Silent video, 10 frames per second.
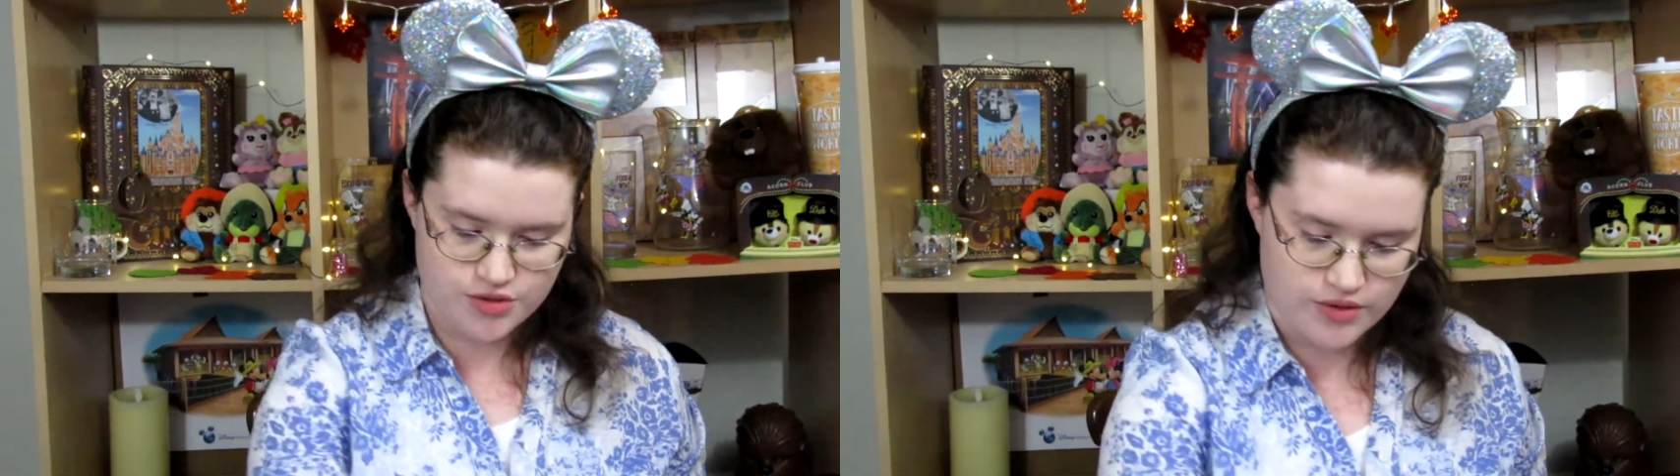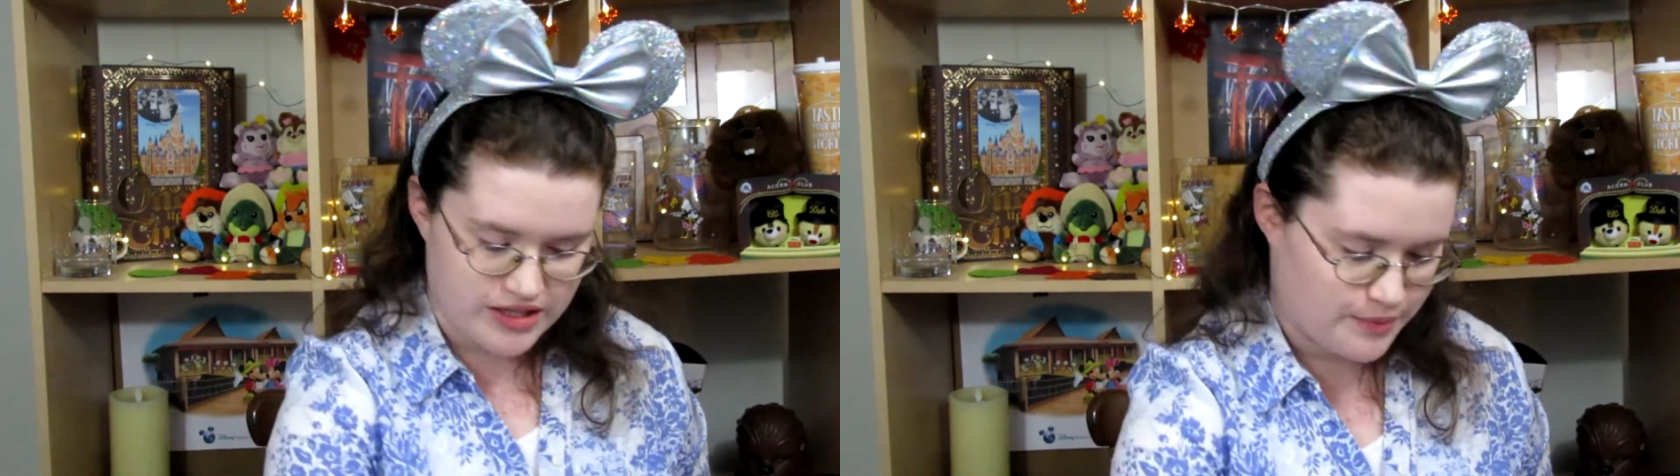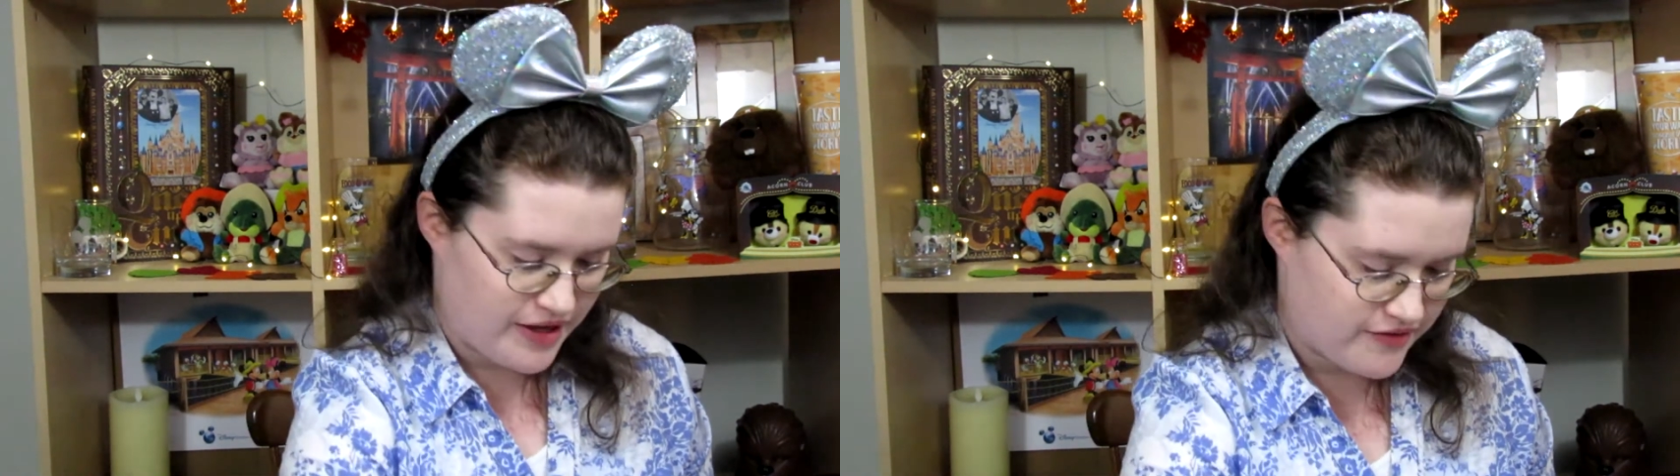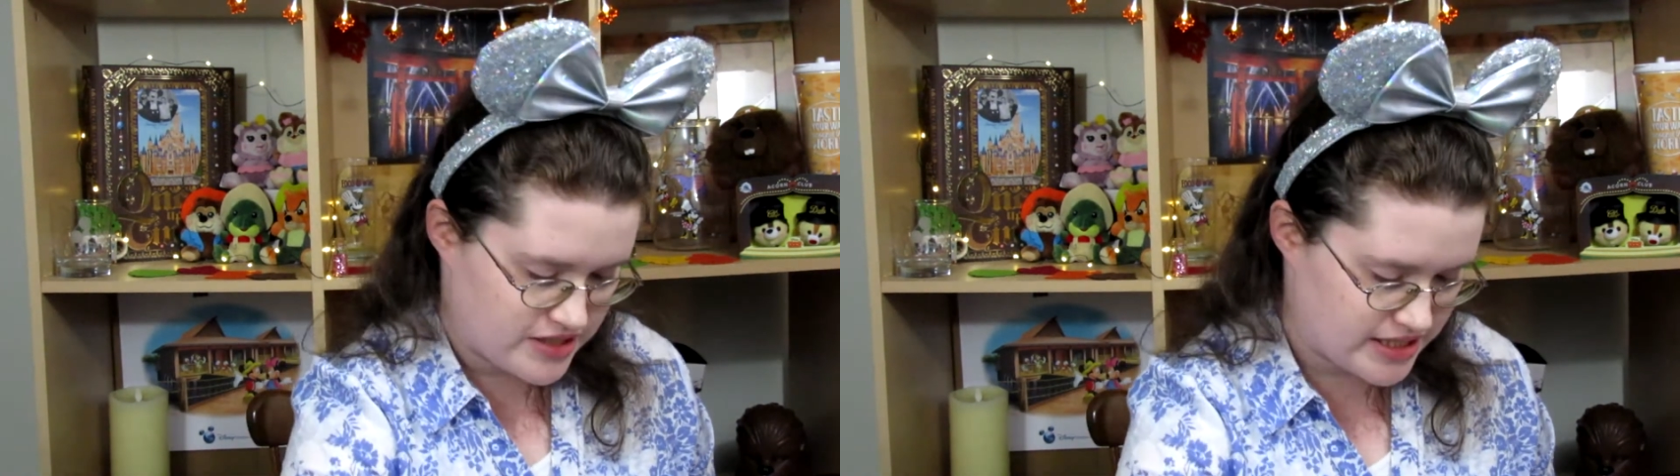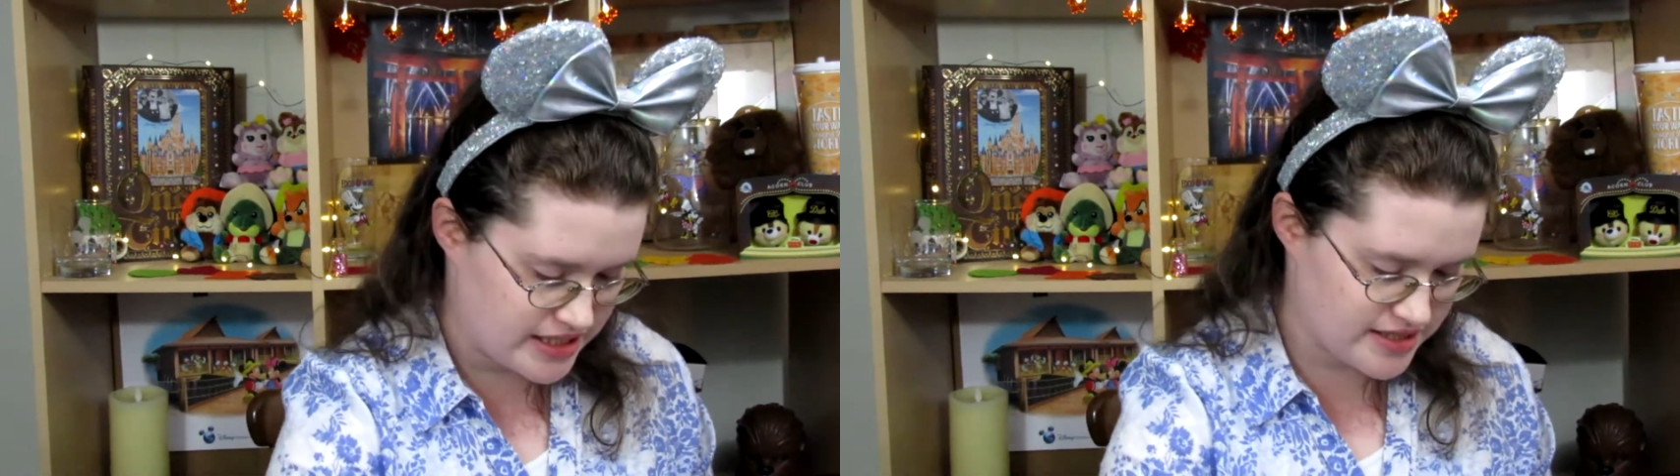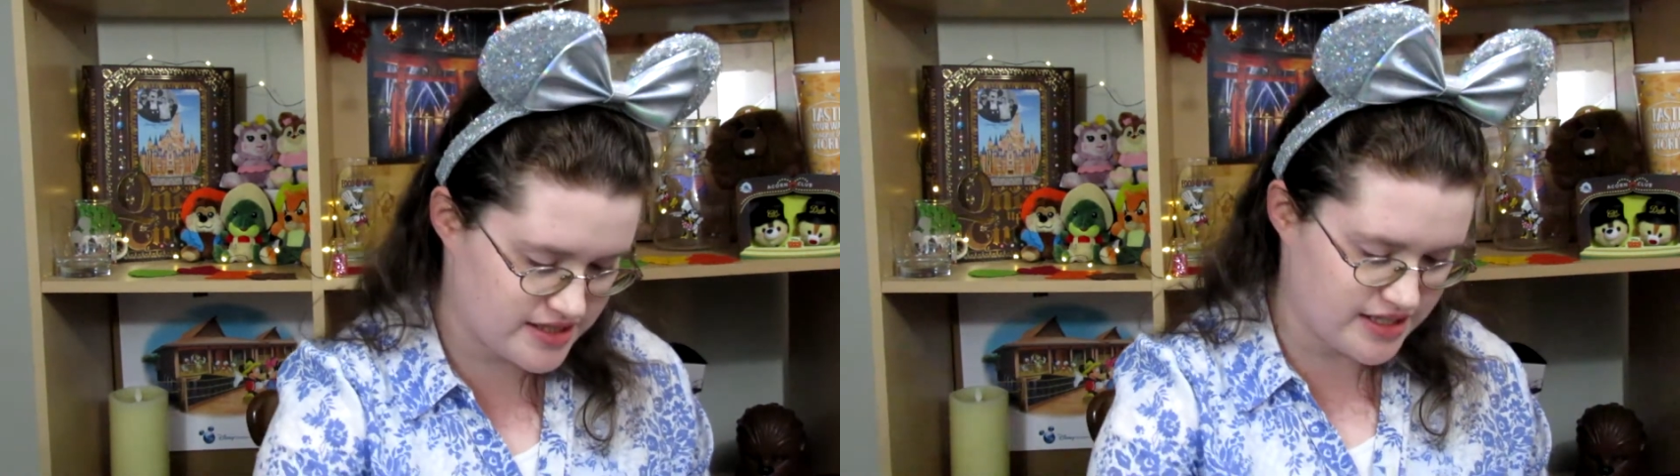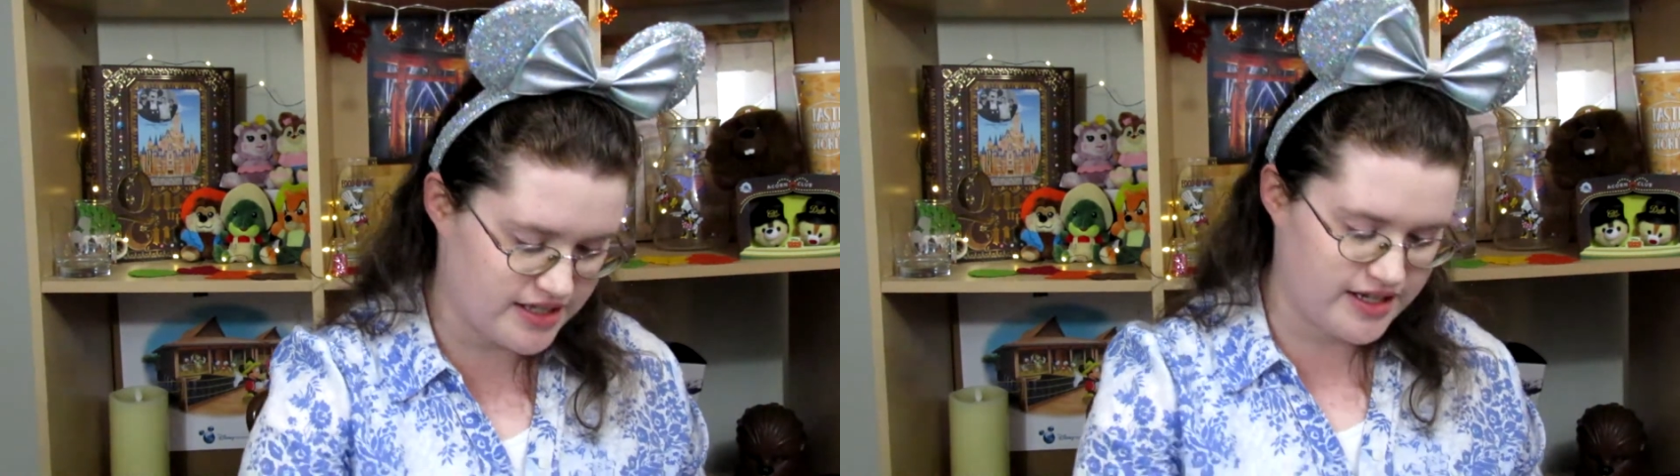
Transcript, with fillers: join the Pevensies in